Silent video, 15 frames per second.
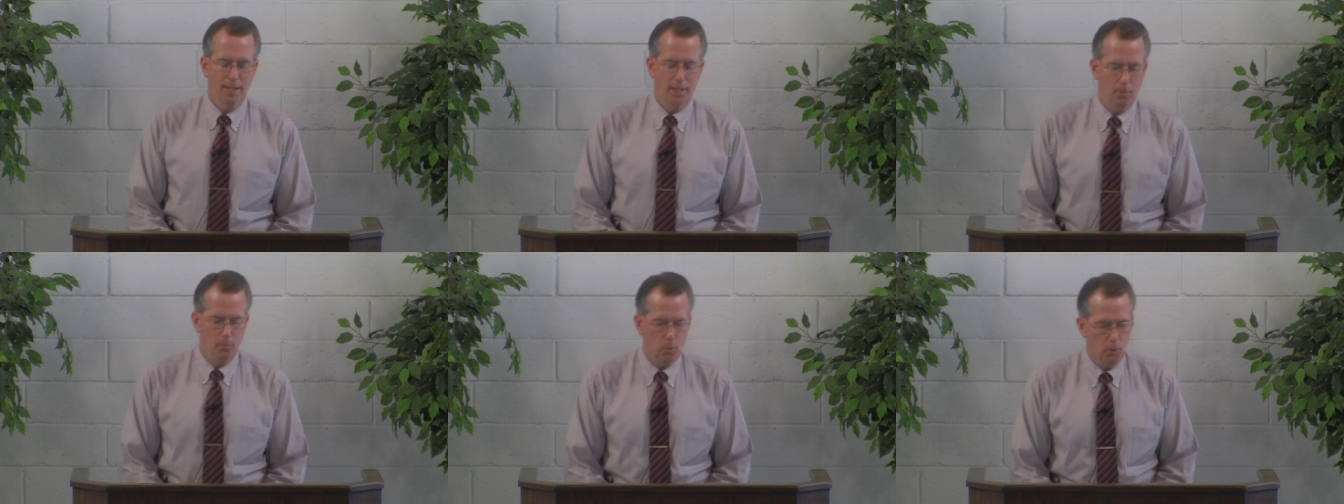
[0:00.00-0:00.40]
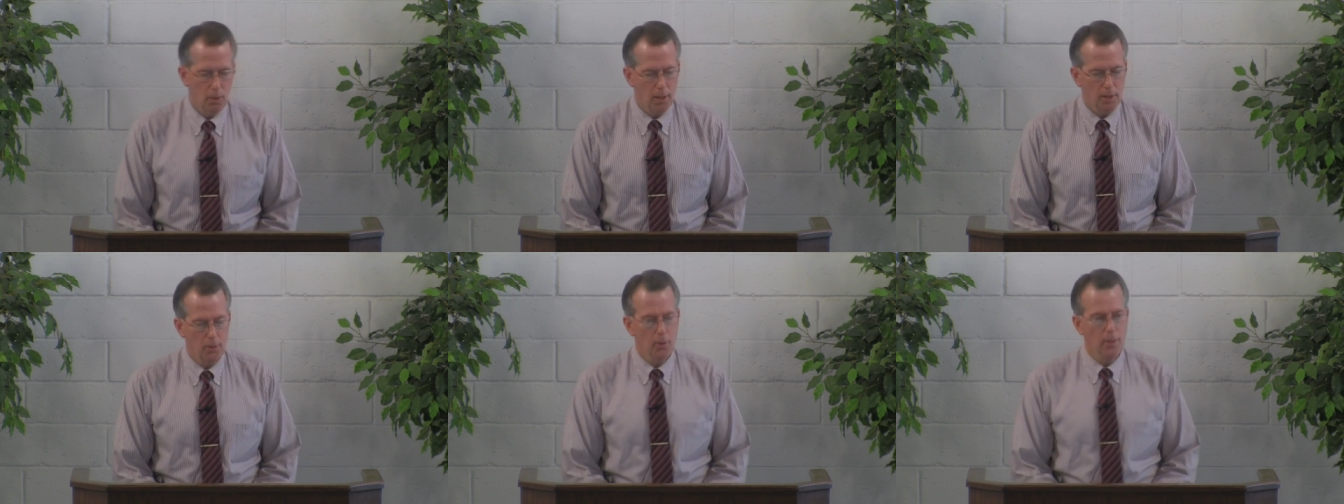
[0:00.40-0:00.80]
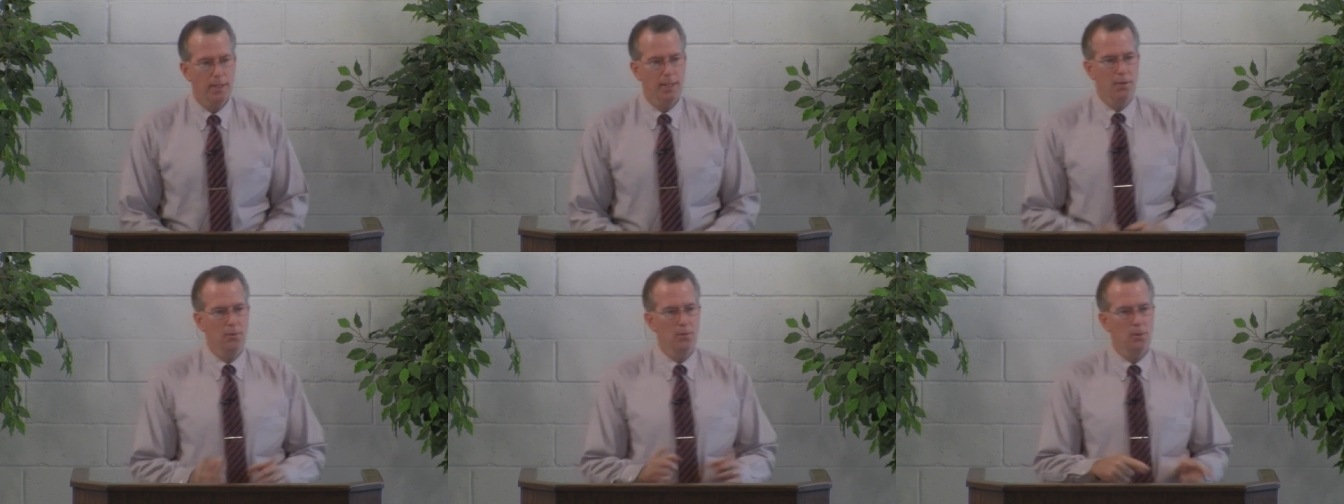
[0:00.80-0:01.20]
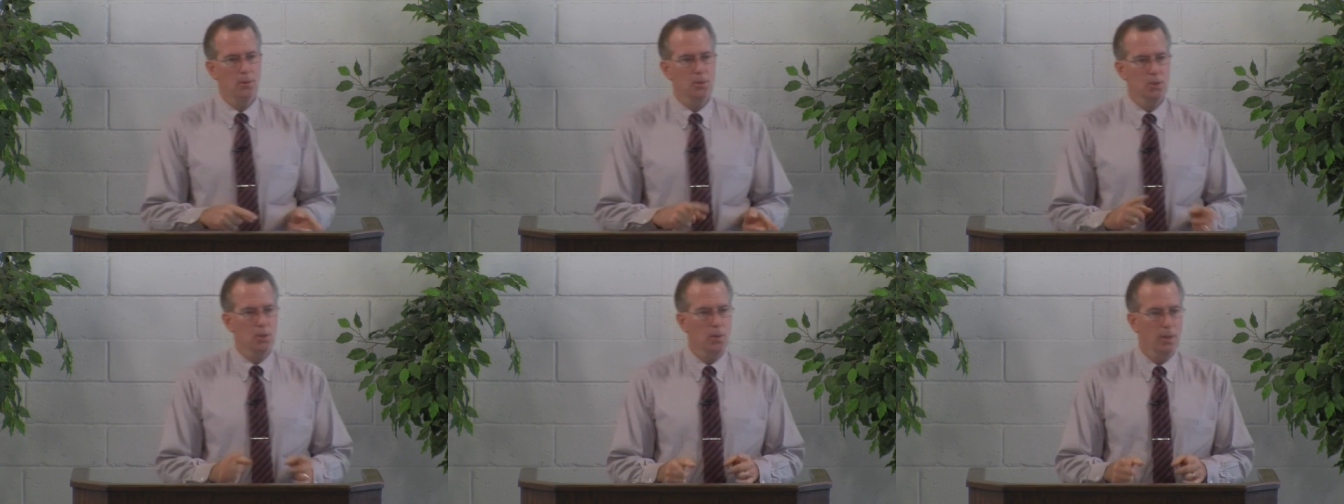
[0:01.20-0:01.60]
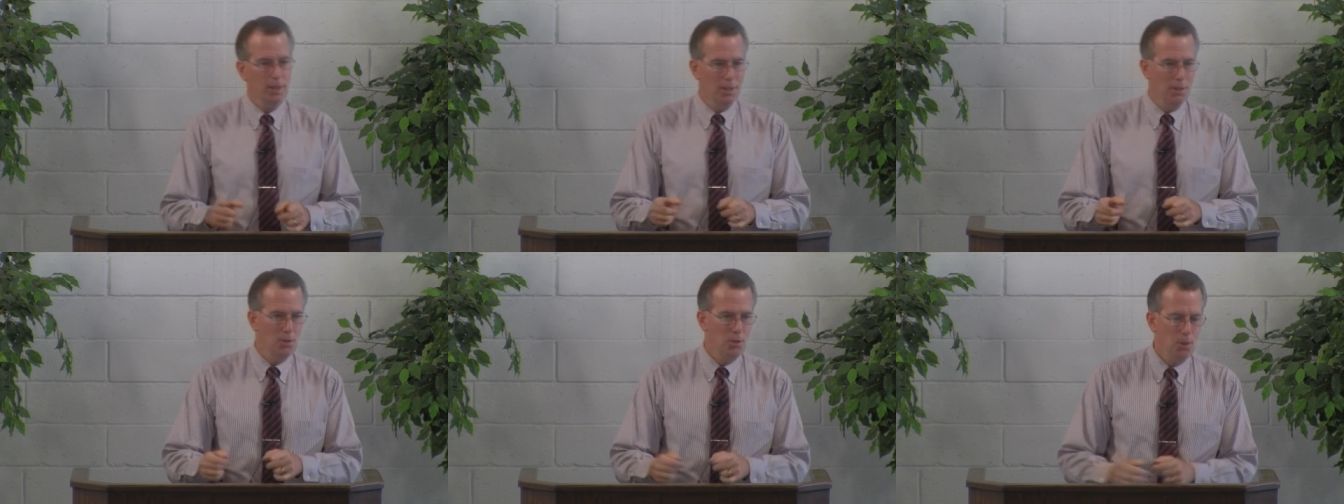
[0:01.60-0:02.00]
and we're not going to get through it as
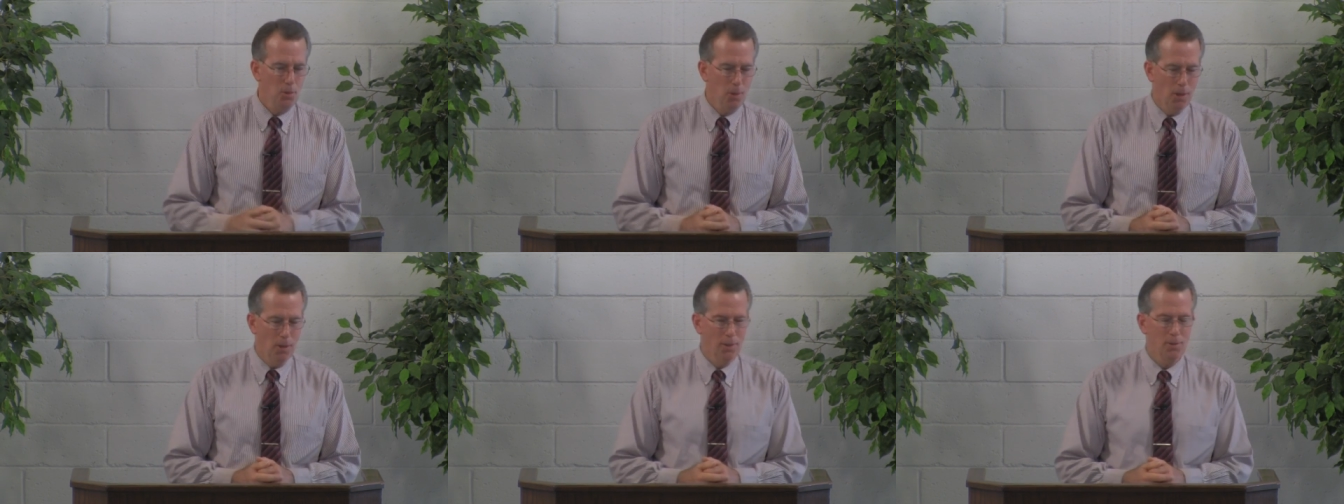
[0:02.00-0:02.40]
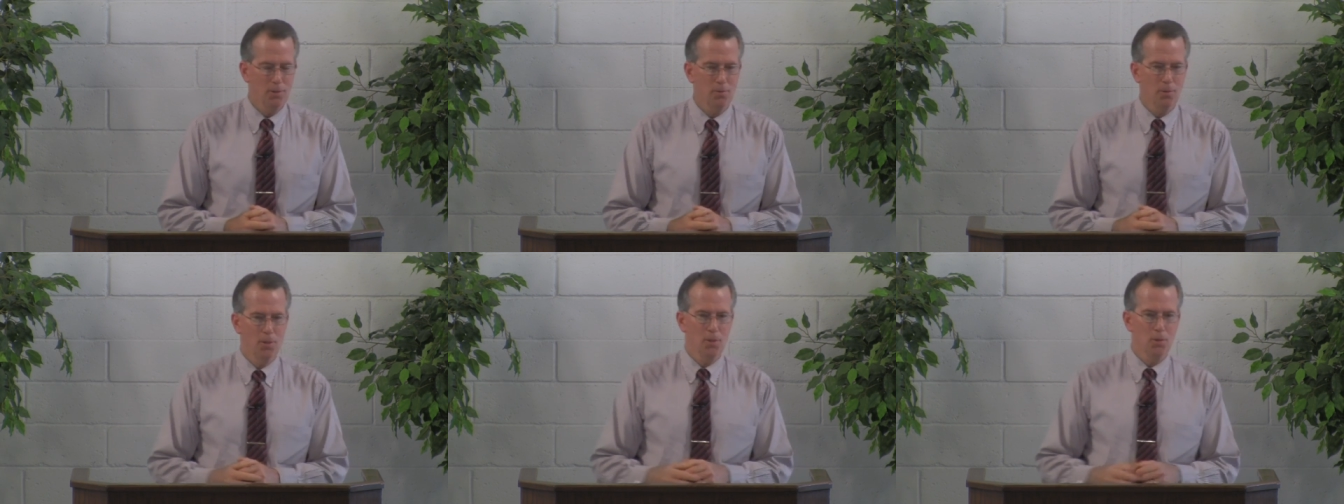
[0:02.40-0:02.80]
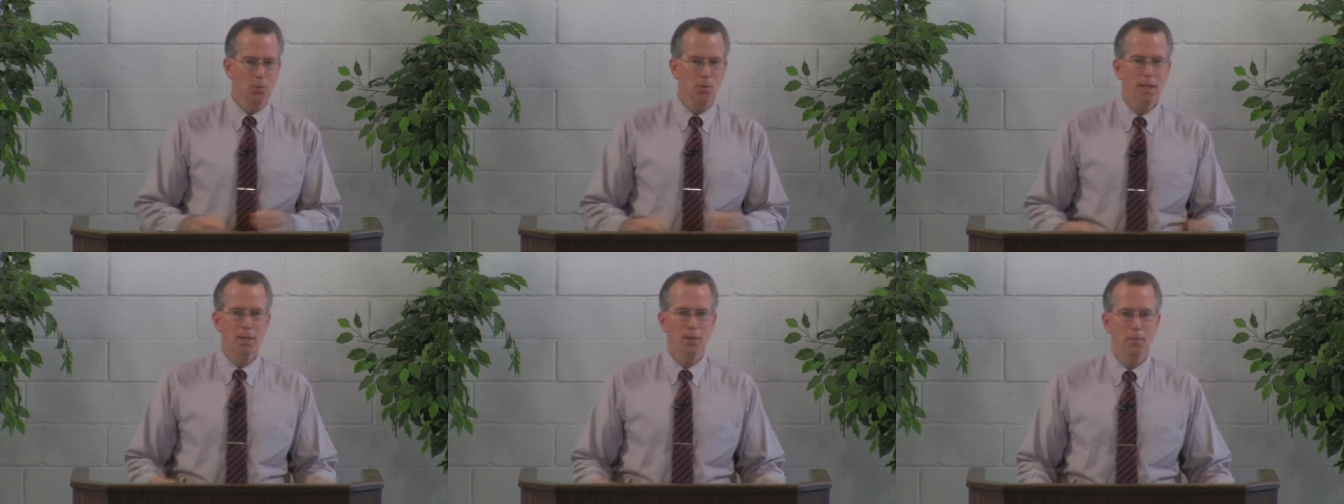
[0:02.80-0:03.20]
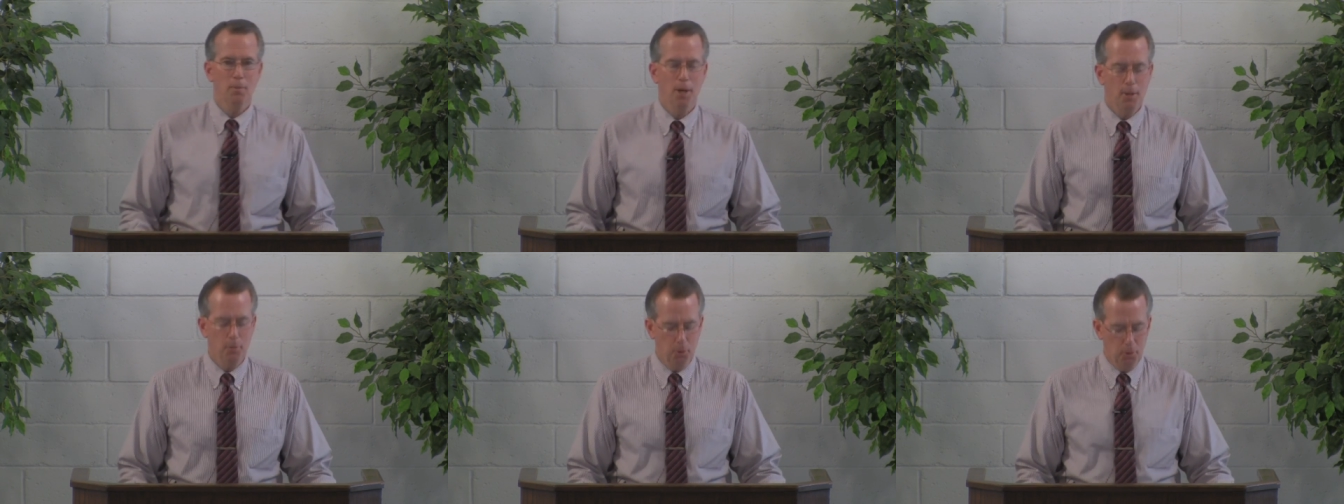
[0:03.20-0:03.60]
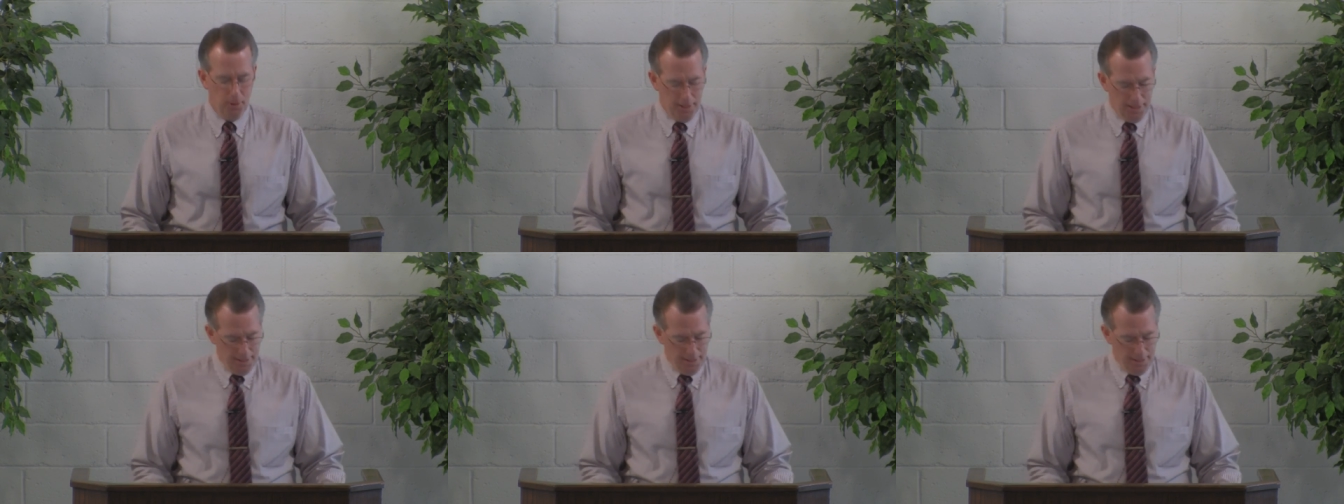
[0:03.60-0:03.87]
quickly as you are as far as reading the Bible